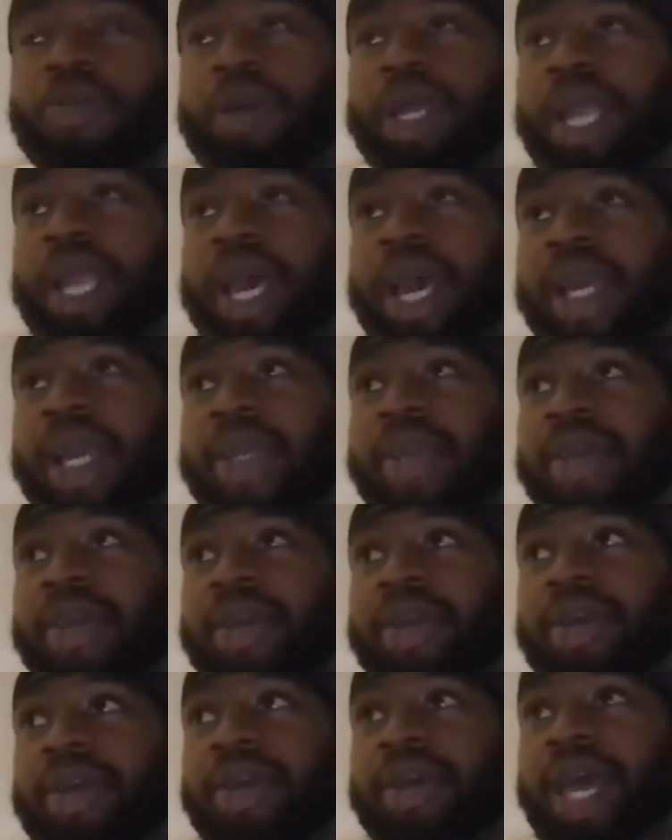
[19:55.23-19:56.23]
But like,
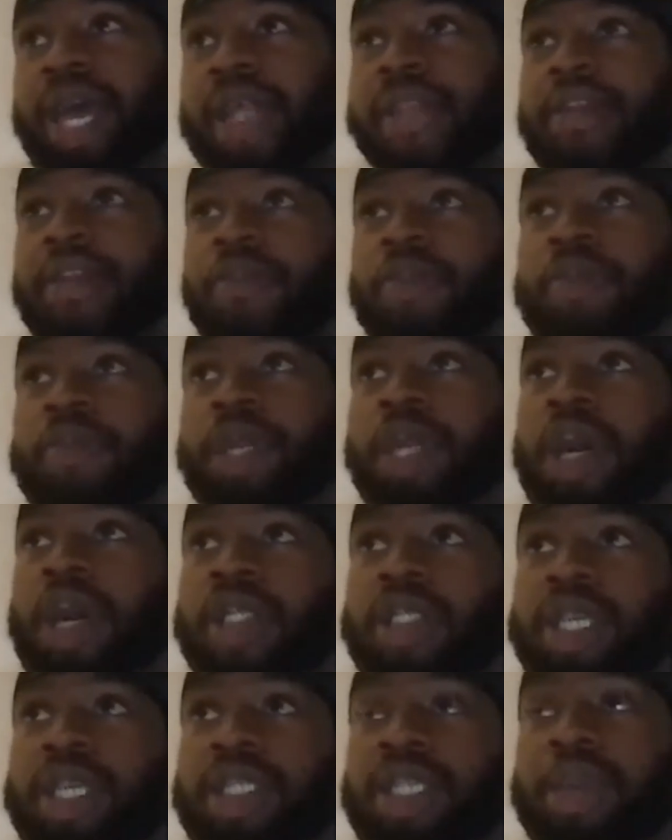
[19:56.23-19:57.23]
I think from an
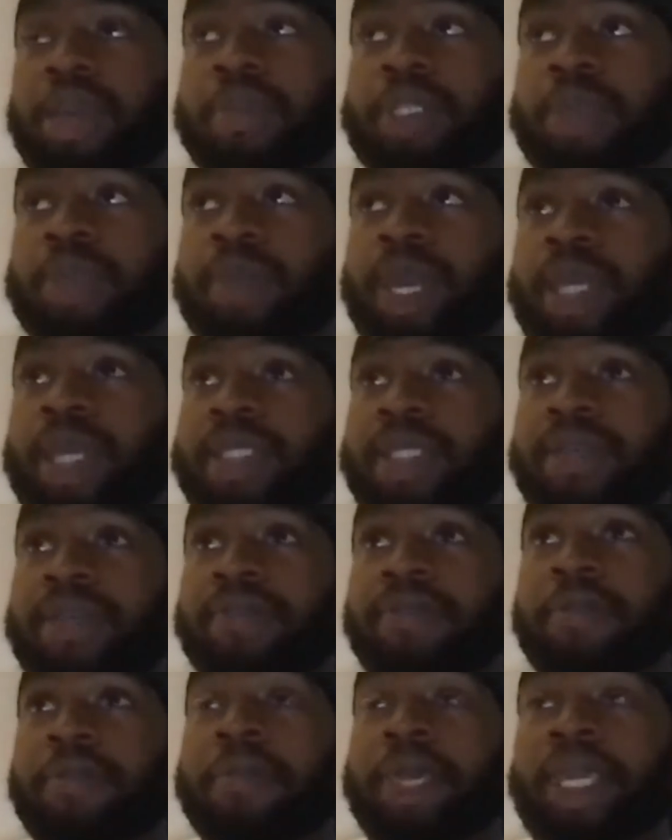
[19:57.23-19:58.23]
artistic perspective,
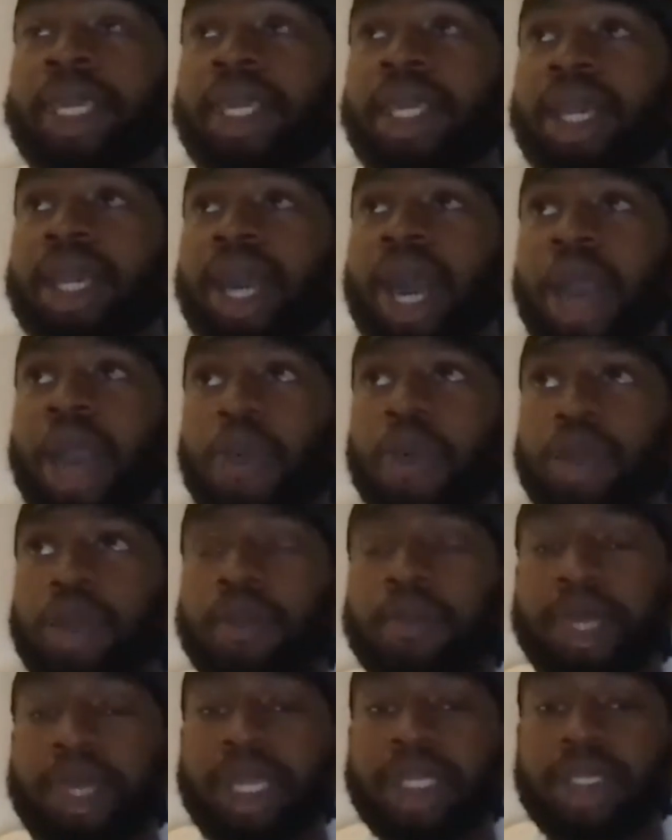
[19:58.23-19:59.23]
for me, I want to
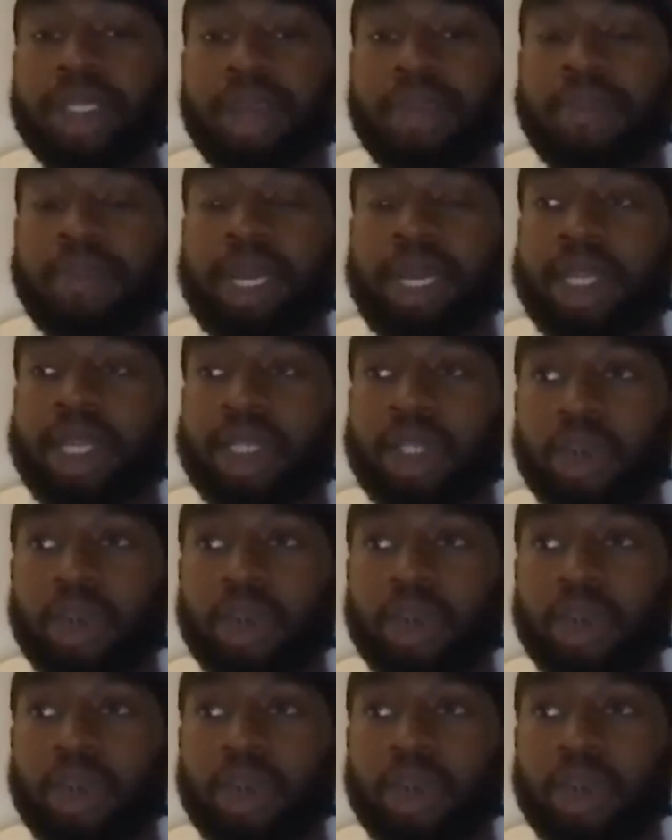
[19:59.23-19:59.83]
be as complete as